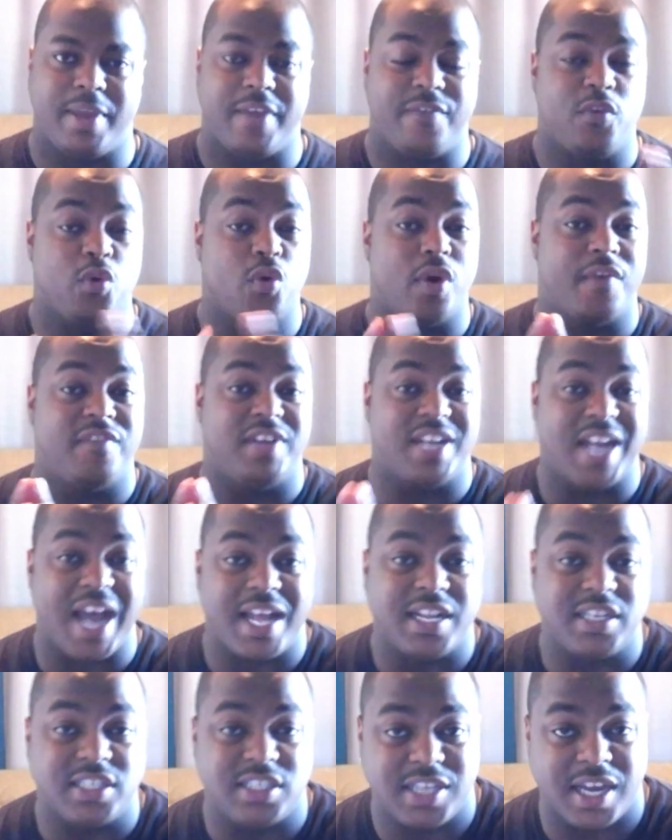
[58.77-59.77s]
If you have
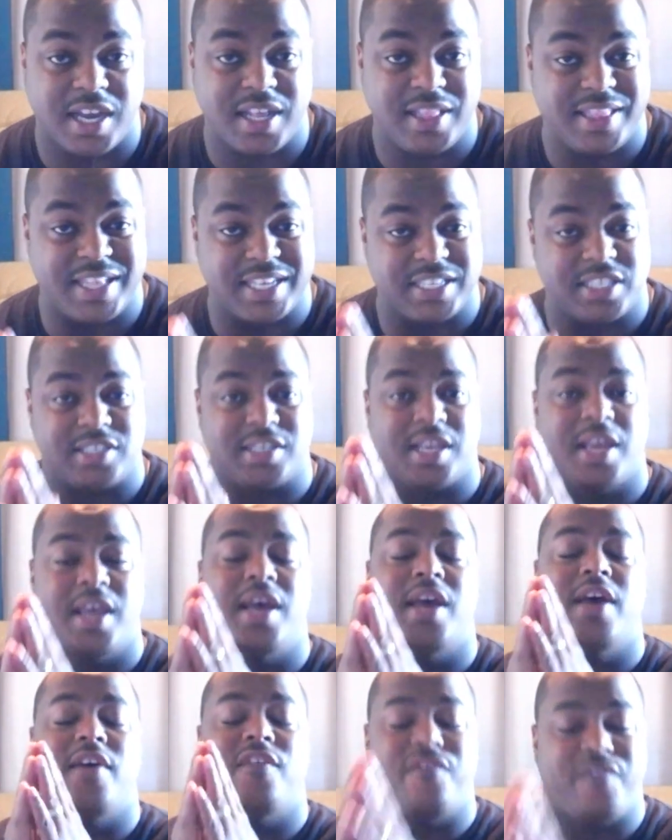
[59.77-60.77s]
not done this
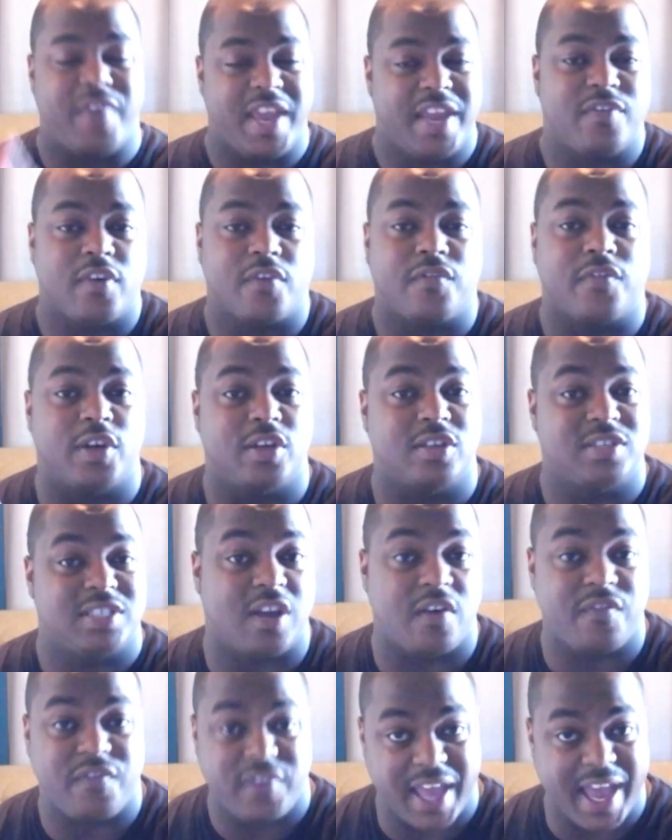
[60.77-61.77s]
favor for
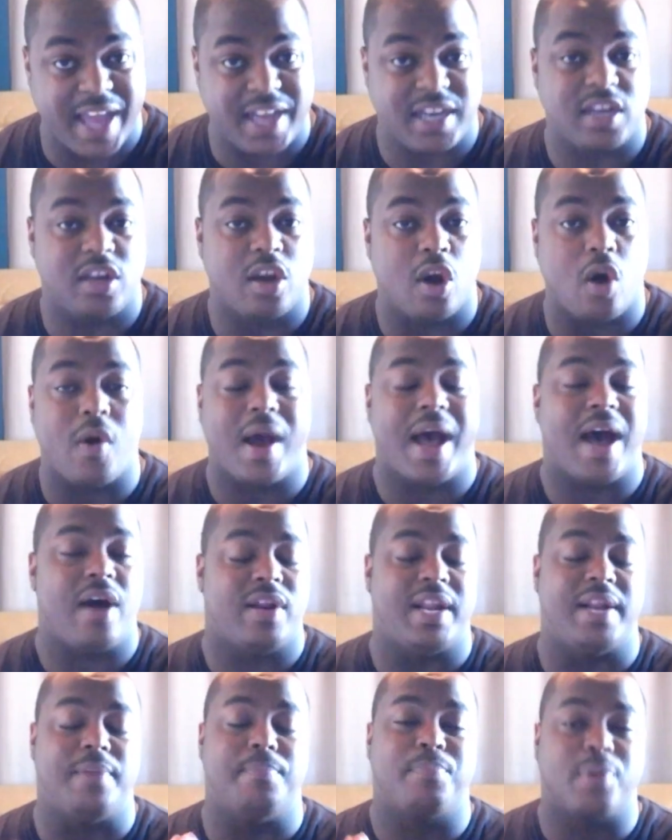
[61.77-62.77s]
yourself yet, go out
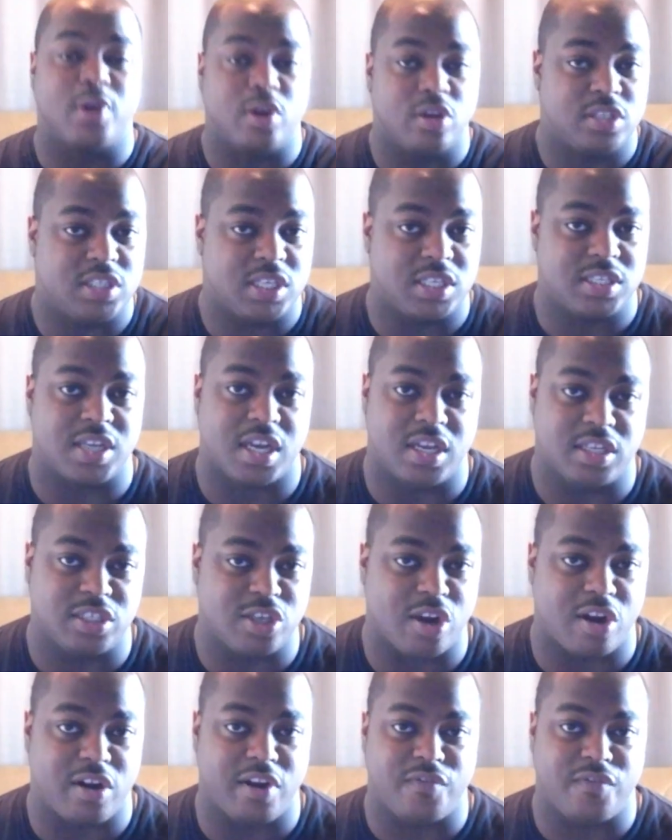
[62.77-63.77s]
and purchase Uncharted